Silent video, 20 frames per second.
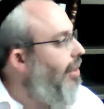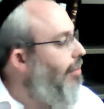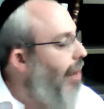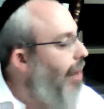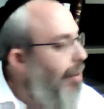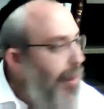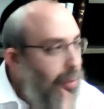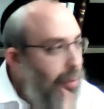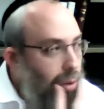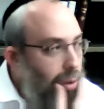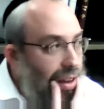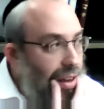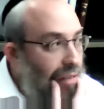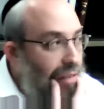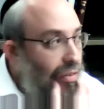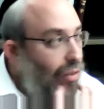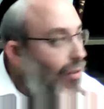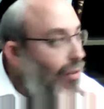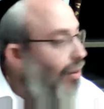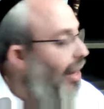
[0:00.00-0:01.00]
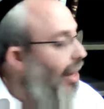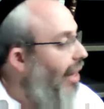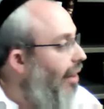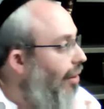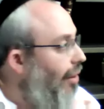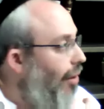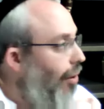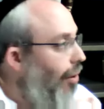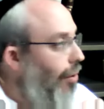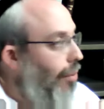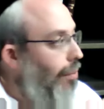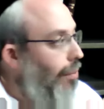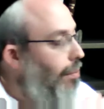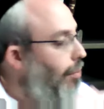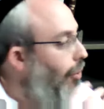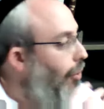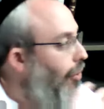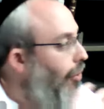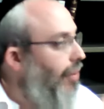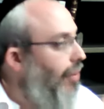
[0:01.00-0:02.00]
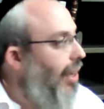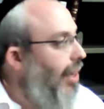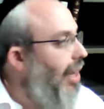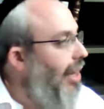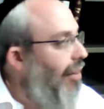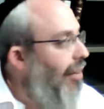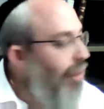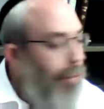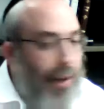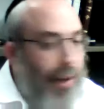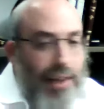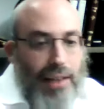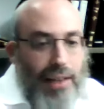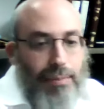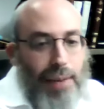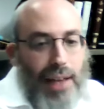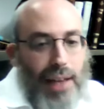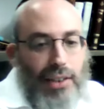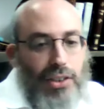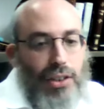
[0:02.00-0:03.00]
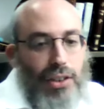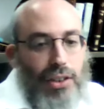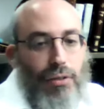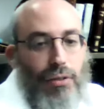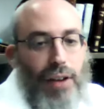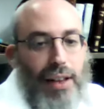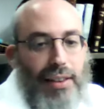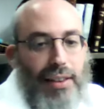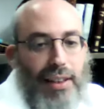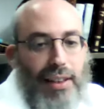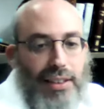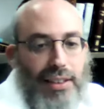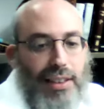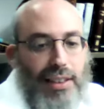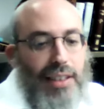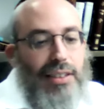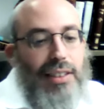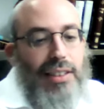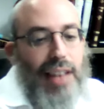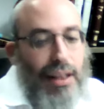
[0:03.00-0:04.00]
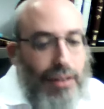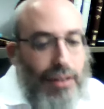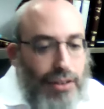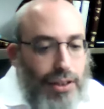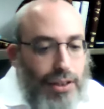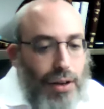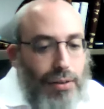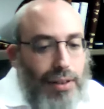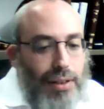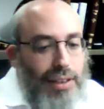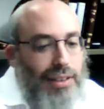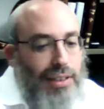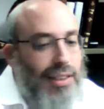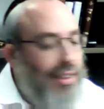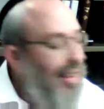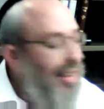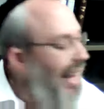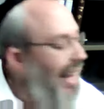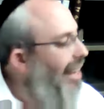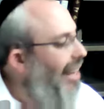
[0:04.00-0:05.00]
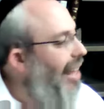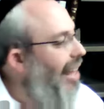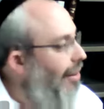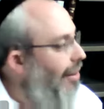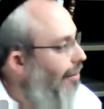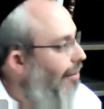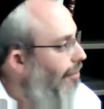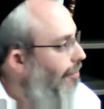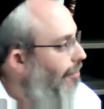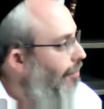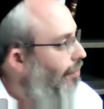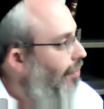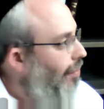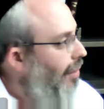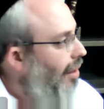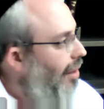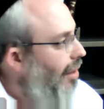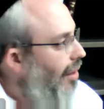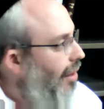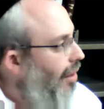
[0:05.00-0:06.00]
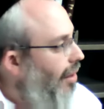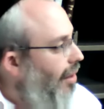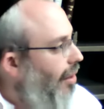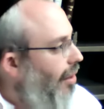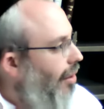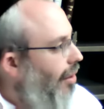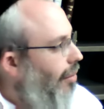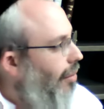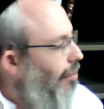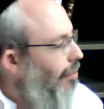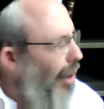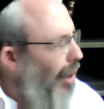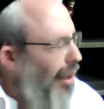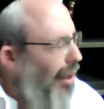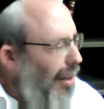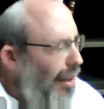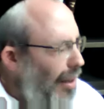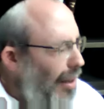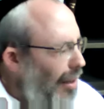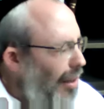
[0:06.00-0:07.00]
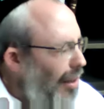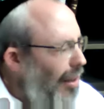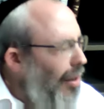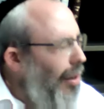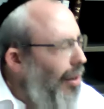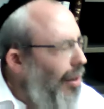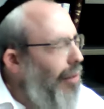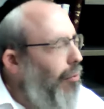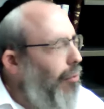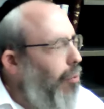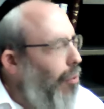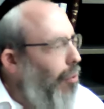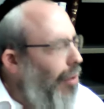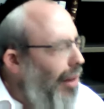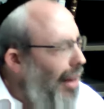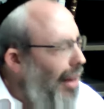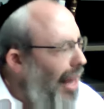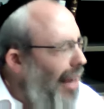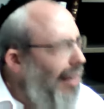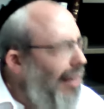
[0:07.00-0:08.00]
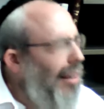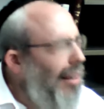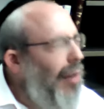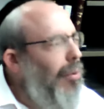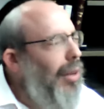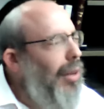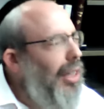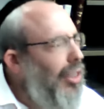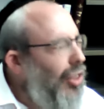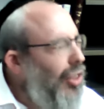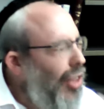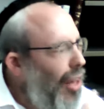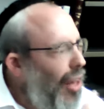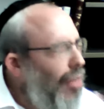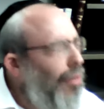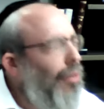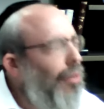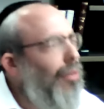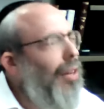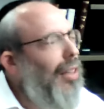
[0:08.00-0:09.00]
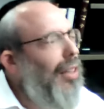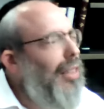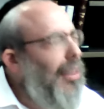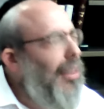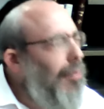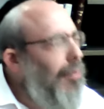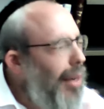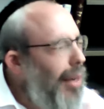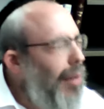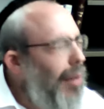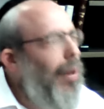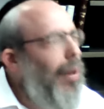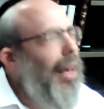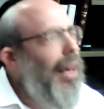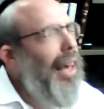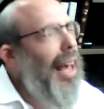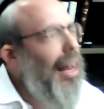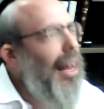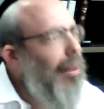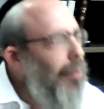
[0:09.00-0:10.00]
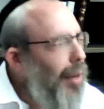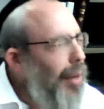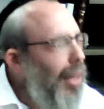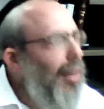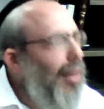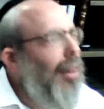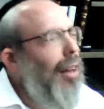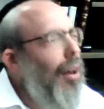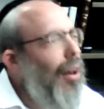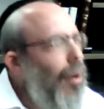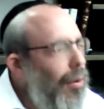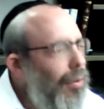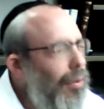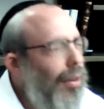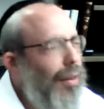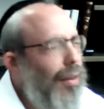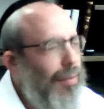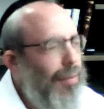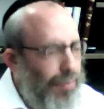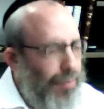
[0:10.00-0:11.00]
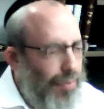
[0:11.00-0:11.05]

that maybe were never like, you know, perfect and everybody managed to create distance. Now there's no distance. I get it. But if we're locked down with each other, it doesn't mean we can't be alone.